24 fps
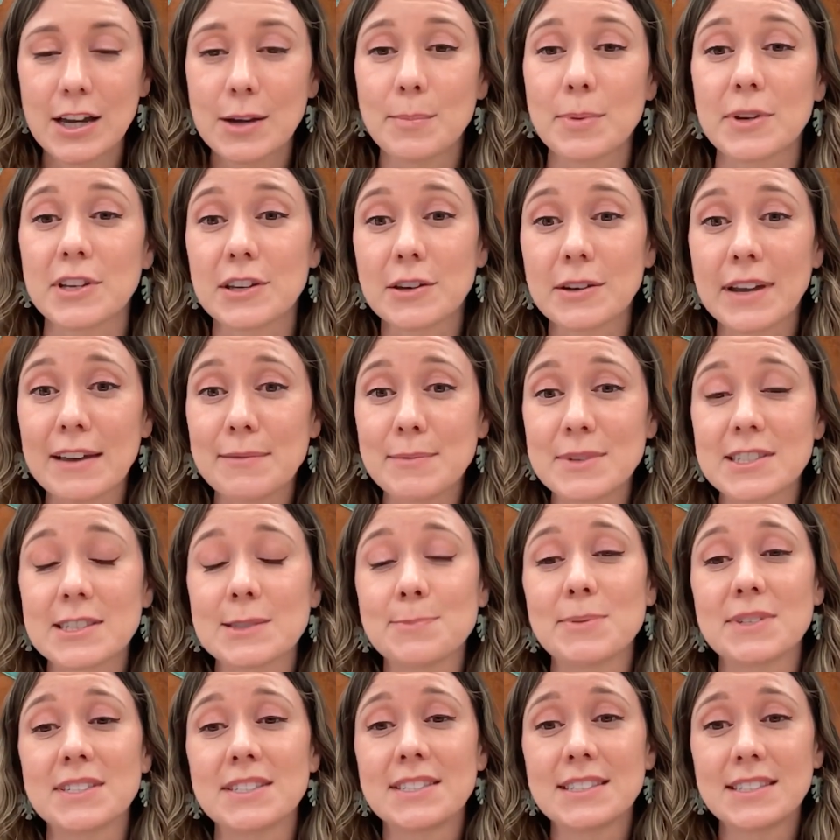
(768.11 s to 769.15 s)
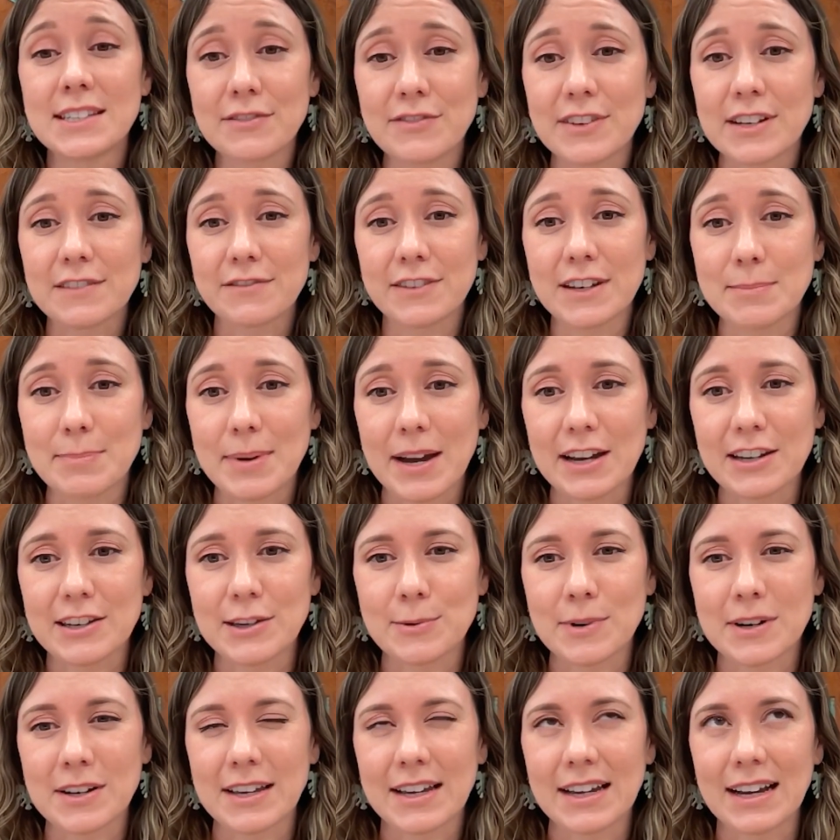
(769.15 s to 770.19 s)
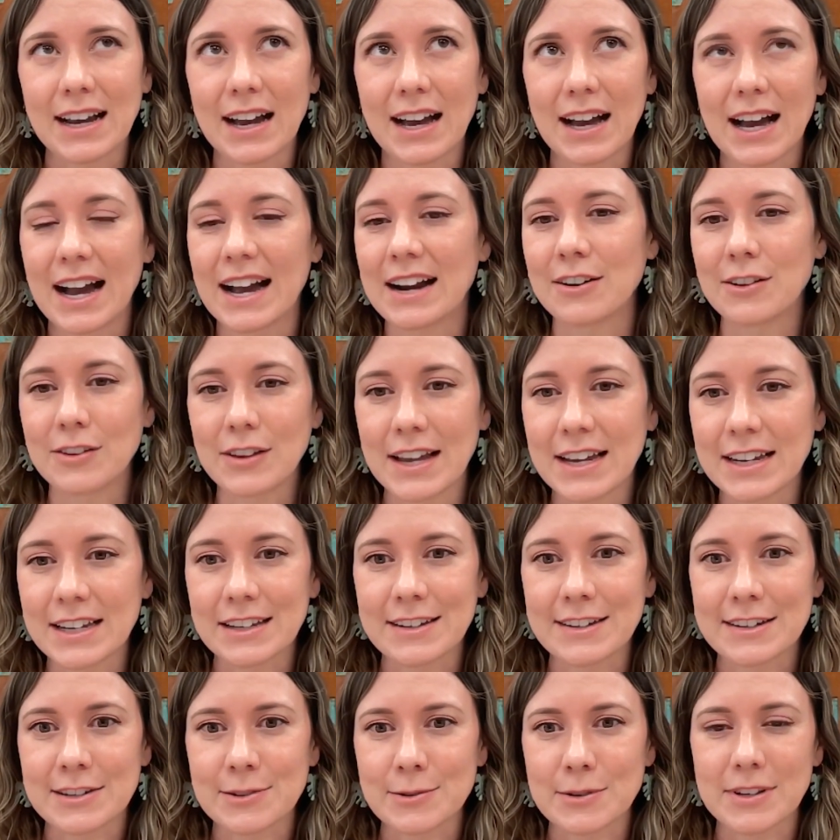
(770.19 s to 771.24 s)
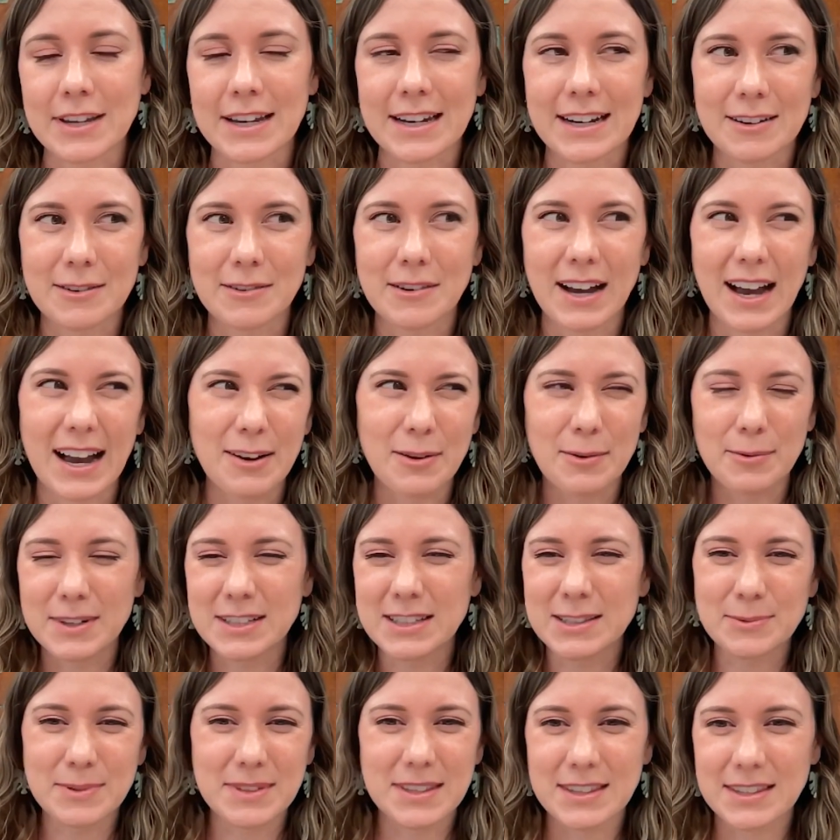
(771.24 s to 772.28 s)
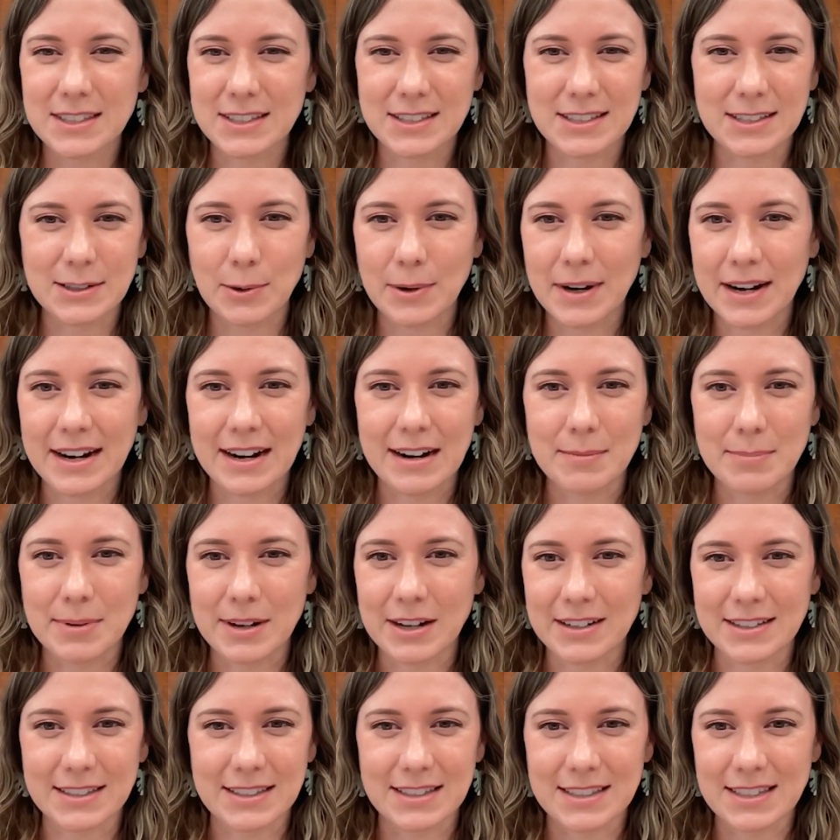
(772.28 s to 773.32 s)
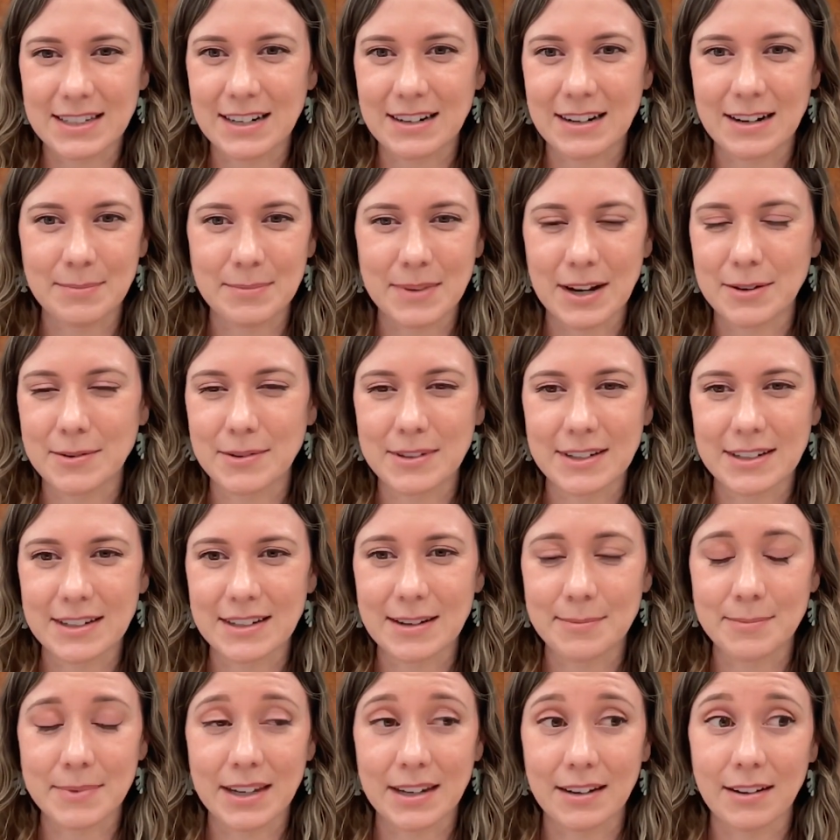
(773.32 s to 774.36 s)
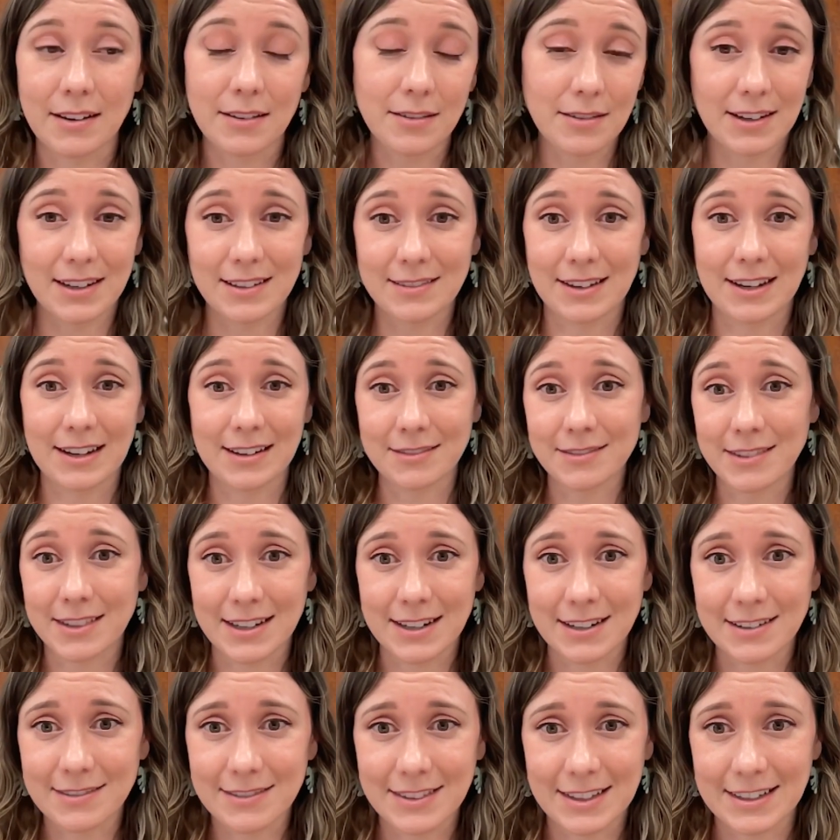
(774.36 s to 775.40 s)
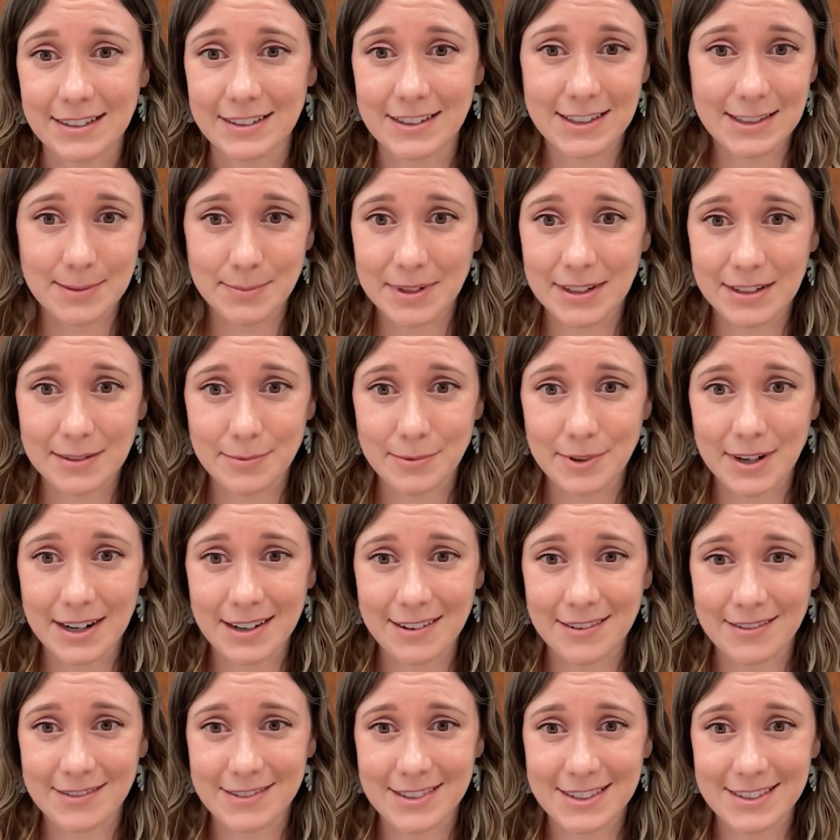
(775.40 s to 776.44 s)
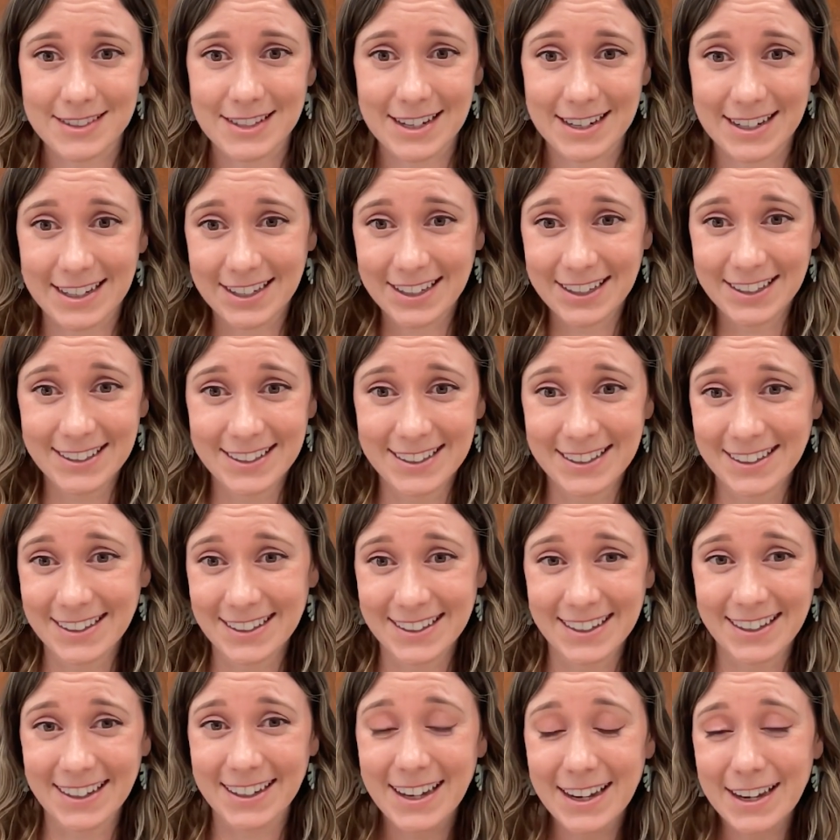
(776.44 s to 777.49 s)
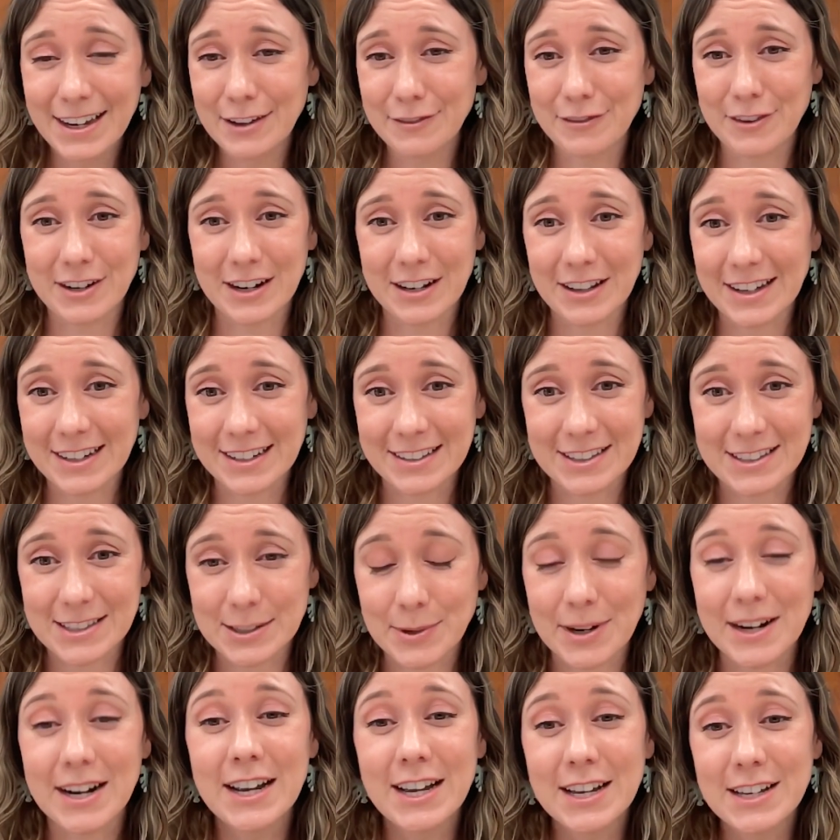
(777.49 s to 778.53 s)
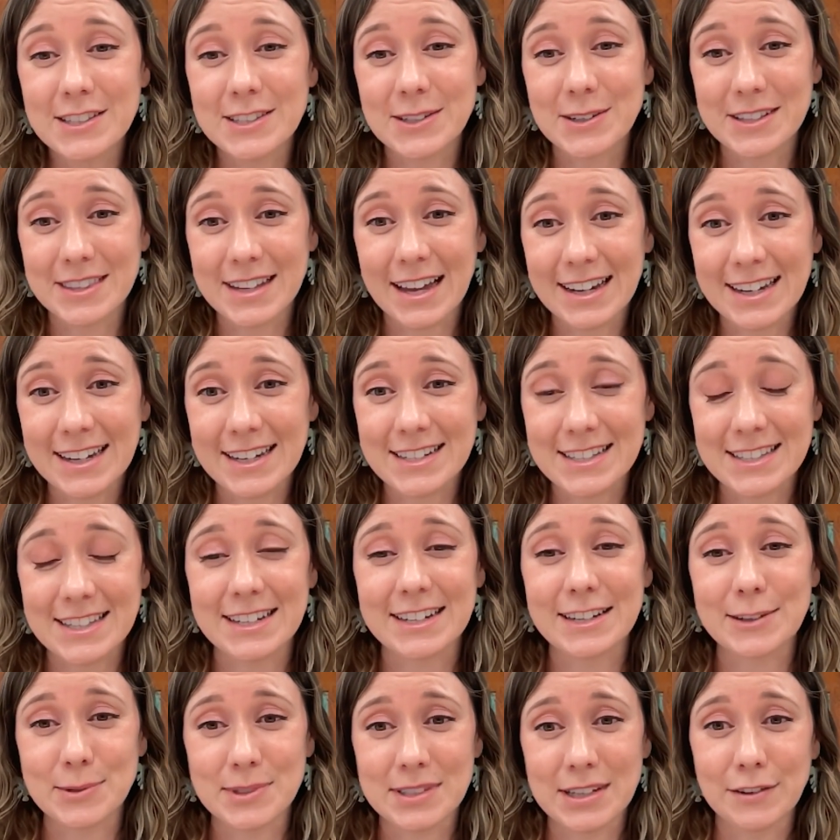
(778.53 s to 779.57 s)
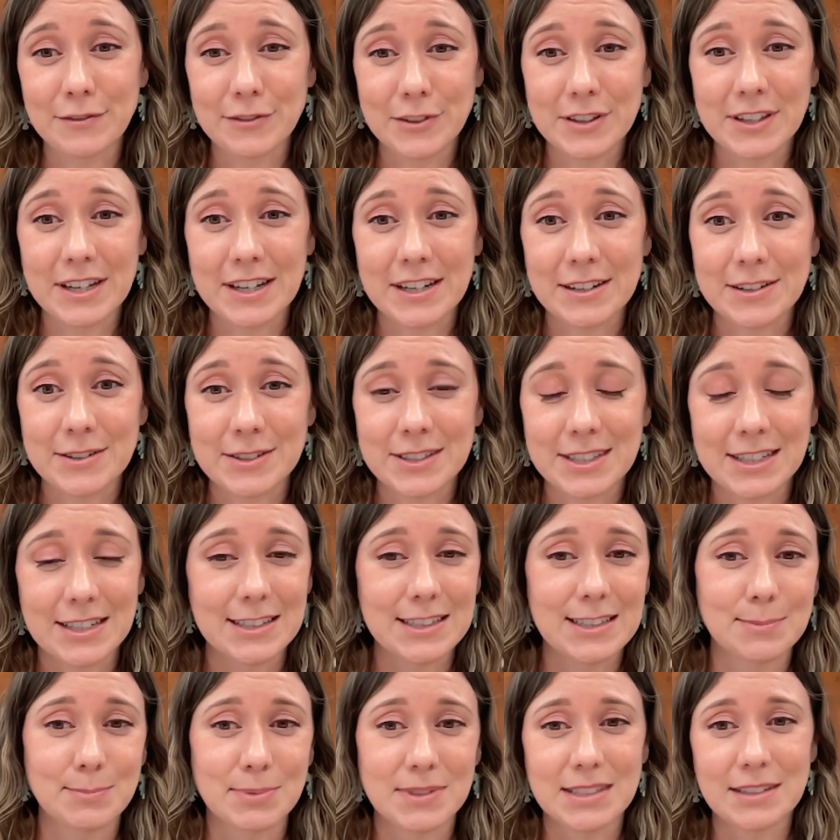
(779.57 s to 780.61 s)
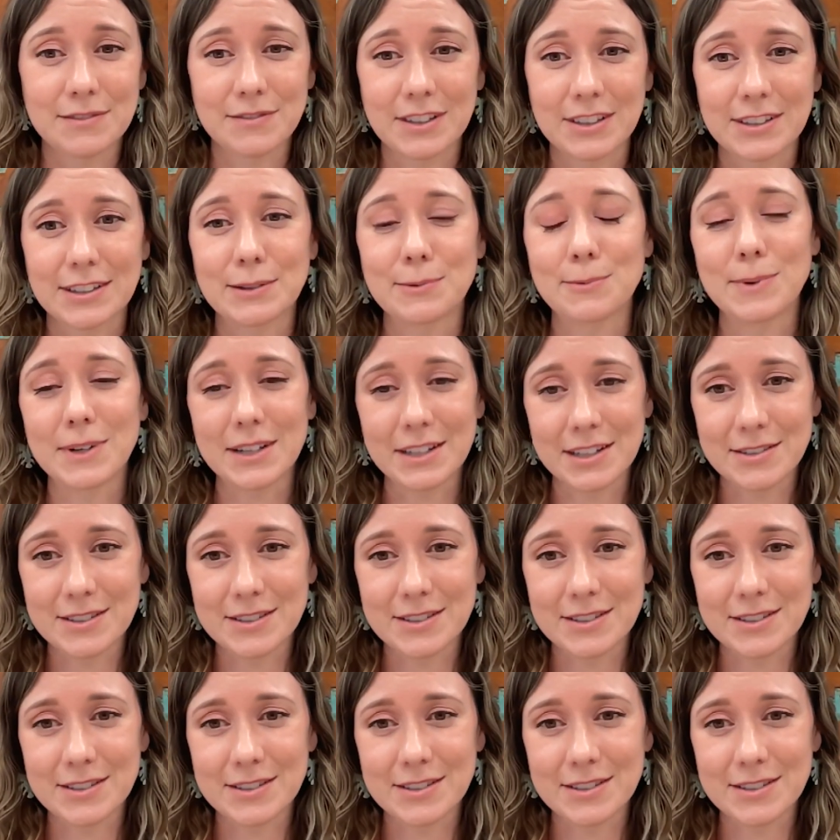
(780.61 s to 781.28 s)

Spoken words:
But you gave me specific feedback. You weren't like, I don't like it. You were like, what's with the square boxes here? I'm like, okay, I don't care. I'm like, let's make them round. Like, if you're not liking the square. So in that case, like, it was helpful that you said specifically what you